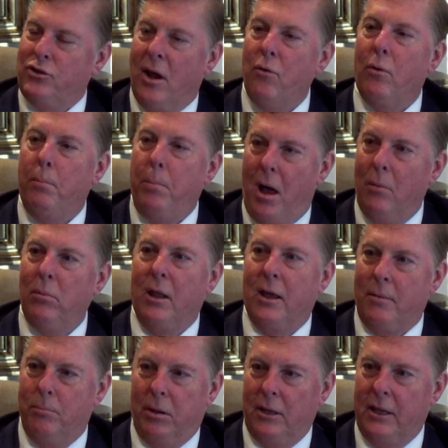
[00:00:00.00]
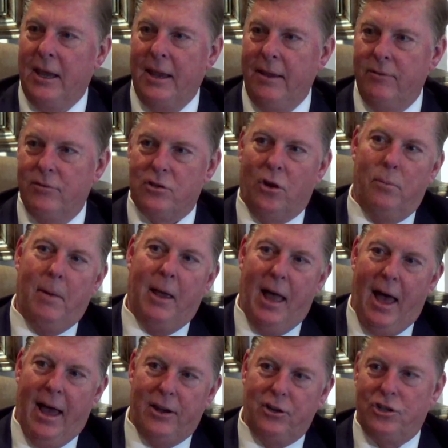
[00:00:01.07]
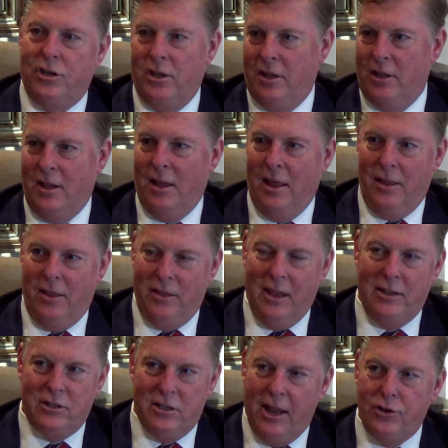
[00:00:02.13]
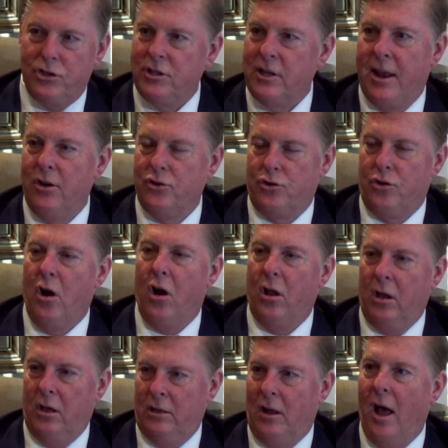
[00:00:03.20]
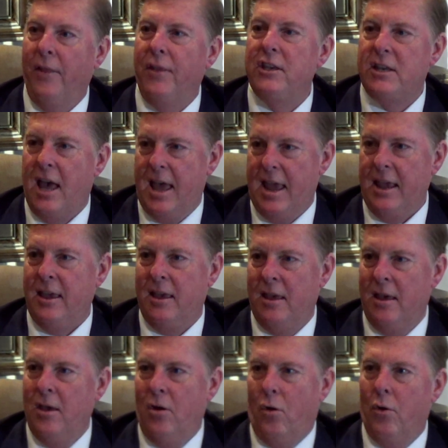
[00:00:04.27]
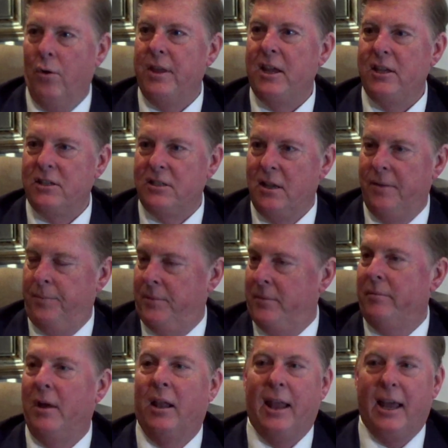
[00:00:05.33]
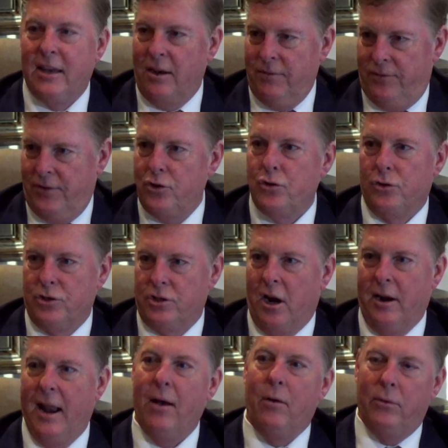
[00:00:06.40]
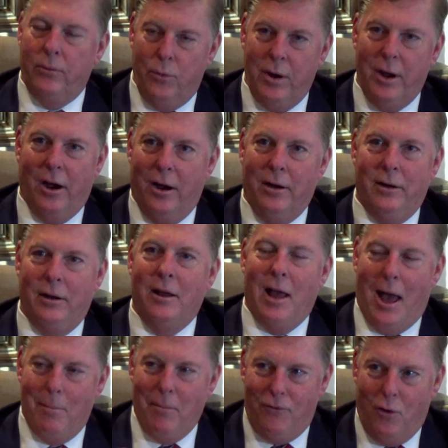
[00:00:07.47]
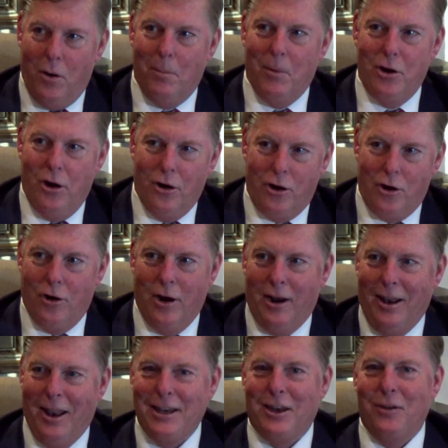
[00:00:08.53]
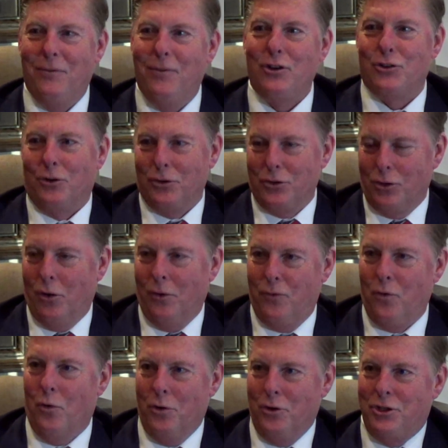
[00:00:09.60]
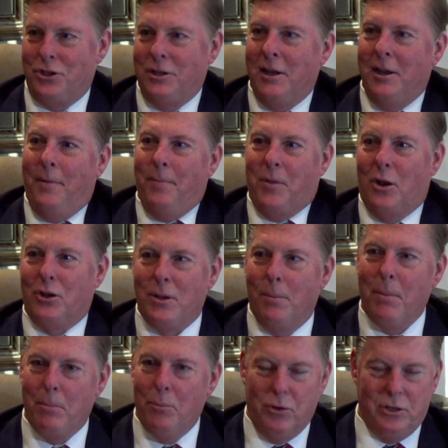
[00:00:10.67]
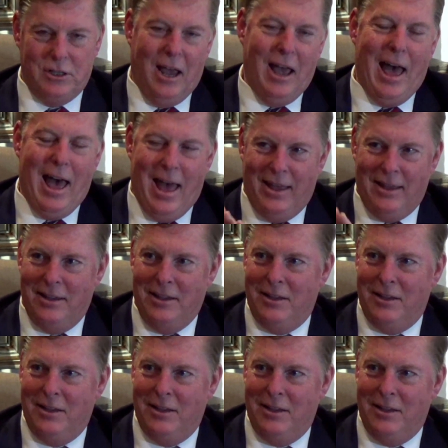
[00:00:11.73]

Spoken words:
general public believes, oh my gosh, these legislators are all on the take, or these elected officials are. Now I'm a former, you're a current elected official, so of course, some people would say,